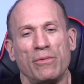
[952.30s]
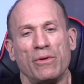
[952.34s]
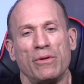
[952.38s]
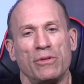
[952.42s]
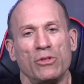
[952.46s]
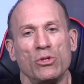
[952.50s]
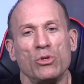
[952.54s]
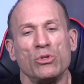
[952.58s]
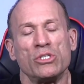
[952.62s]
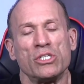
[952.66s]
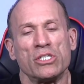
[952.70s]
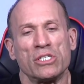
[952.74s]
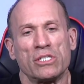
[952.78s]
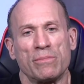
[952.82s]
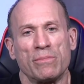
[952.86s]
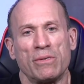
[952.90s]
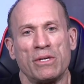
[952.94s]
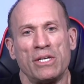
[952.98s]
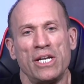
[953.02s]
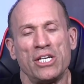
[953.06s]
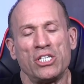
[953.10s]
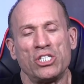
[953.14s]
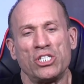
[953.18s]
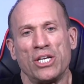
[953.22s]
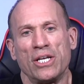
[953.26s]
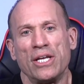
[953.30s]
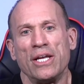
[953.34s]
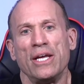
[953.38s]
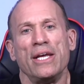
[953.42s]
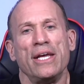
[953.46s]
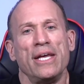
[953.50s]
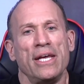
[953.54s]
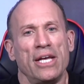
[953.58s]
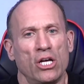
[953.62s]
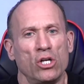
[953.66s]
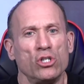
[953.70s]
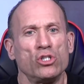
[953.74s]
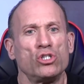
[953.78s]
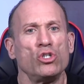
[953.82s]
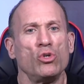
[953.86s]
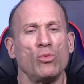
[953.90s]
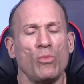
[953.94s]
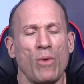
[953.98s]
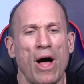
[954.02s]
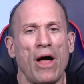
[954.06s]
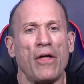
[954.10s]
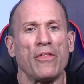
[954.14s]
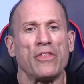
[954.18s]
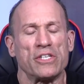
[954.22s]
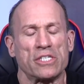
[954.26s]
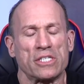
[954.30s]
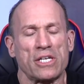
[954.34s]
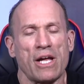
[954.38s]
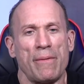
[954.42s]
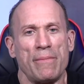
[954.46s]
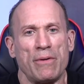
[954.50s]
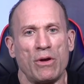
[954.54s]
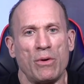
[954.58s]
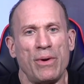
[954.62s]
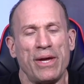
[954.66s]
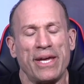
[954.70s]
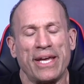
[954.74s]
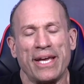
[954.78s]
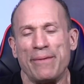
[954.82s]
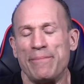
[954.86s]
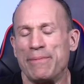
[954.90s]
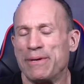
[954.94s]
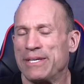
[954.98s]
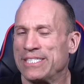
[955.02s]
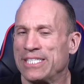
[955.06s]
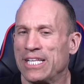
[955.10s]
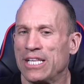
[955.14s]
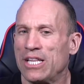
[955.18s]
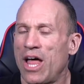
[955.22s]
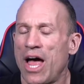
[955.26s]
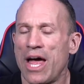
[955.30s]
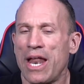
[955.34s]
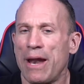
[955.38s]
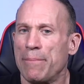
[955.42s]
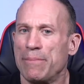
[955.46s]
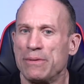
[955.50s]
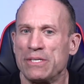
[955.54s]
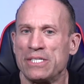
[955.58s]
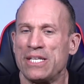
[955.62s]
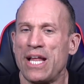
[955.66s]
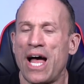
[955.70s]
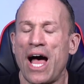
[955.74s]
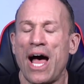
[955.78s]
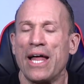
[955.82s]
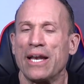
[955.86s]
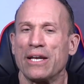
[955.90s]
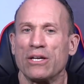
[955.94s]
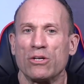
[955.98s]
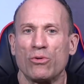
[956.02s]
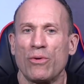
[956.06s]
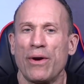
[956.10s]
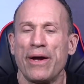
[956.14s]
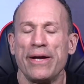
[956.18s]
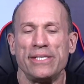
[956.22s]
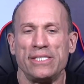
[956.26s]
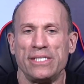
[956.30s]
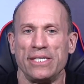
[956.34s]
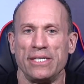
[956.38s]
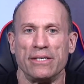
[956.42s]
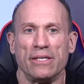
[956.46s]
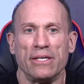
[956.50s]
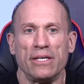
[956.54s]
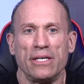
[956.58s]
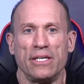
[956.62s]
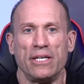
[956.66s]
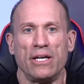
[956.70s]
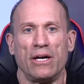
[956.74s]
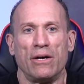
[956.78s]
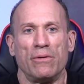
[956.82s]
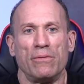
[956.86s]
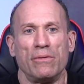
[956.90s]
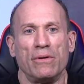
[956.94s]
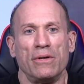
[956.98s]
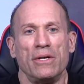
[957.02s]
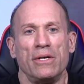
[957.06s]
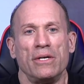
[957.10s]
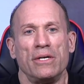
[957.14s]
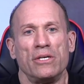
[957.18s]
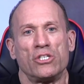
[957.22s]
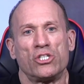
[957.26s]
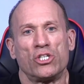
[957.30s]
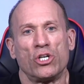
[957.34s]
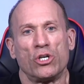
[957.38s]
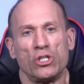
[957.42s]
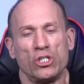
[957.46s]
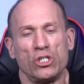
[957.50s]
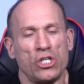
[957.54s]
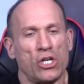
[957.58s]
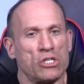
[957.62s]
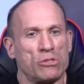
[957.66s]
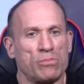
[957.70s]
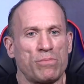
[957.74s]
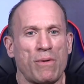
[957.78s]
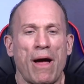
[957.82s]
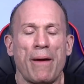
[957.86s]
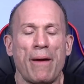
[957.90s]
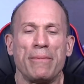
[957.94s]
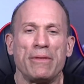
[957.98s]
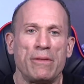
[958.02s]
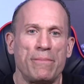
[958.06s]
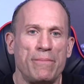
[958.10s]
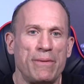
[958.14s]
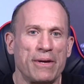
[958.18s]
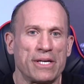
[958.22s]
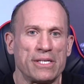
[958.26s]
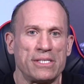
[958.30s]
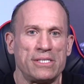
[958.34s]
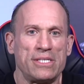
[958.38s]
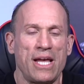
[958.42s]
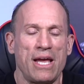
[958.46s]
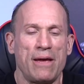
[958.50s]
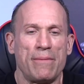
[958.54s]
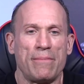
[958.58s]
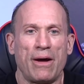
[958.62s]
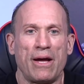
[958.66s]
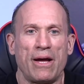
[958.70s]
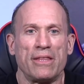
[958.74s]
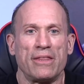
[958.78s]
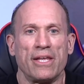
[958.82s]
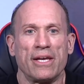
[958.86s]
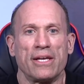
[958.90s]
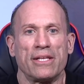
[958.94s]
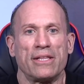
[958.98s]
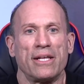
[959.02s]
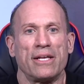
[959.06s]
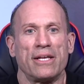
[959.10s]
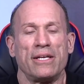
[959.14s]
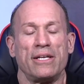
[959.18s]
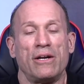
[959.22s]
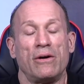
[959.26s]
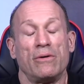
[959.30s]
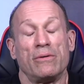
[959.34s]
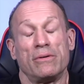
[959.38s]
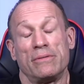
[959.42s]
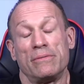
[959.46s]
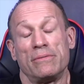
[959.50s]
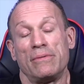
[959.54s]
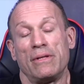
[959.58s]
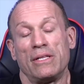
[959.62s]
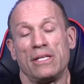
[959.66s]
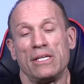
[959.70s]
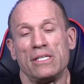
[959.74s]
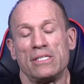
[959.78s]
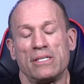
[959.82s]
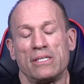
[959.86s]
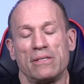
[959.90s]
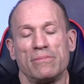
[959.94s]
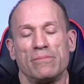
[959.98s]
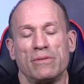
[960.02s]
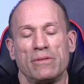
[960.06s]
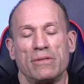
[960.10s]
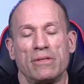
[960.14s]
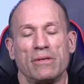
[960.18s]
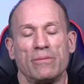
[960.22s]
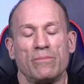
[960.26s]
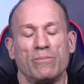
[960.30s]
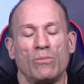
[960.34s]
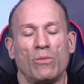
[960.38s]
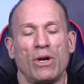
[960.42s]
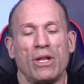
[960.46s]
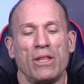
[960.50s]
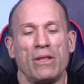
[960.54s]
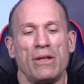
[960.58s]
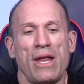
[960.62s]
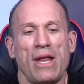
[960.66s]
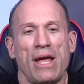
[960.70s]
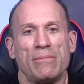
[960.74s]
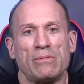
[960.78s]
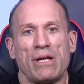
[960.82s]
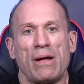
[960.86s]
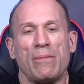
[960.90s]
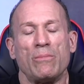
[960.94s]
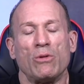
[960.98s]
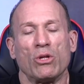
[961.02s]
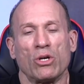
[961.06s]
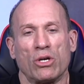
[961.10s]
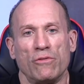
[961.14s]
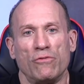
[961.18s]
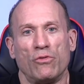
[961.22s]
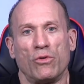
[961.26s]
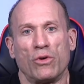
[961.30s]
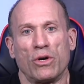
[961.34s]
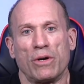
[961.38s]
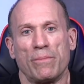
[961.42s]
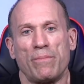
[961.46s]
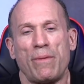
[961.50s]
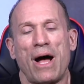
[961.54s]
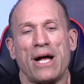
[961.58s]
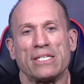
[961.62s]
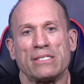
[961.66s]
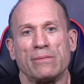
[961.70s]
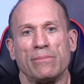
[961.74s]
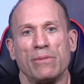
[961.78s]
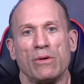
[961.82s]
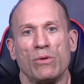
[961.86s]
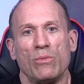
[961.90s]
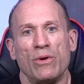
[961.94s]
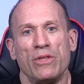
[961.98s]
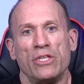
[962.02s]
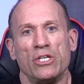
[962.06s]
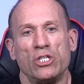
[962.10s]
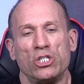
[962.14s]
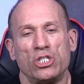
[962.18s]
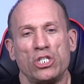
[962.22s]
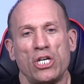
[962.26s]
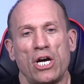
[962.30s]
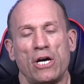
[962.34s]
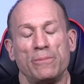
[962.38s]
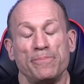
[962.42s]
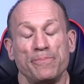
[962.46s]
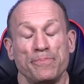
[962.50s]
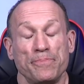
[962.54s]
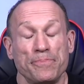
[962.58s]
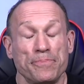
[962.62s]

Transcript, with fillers: losing some conditioning, he'll do well this coming weekend, because the lineup is not crazy. You know, Sergio's probably the biggest name, I think, that, you know, at least one of the names I'm looking for to possibly win the show.